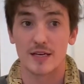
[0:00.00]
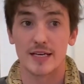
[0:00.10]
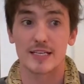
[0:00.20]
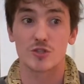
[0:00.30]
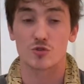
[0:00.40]

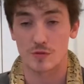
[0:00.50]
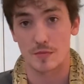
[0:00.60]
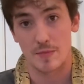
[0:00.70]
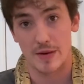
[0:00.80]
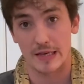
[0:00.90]

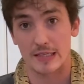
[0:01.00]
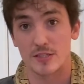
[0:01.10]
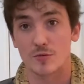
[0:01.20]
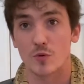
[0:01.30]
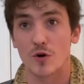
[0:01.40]
Extremely picky,
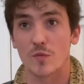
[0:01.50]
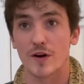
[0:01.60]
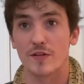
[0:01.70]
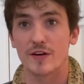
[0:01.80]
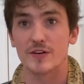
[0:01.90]
to the point
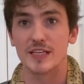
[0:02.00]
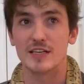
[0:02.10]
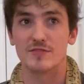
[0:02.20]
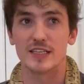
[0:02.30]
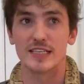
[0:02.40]
where they'll
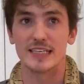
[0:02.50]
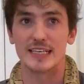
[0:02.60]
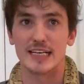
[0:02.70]
even